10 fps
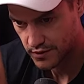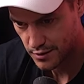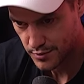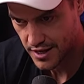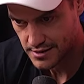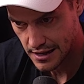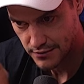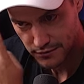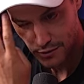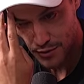I'll play it
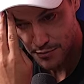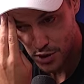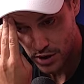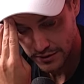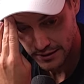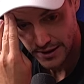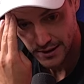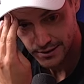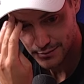safe. I'm one behind the leader.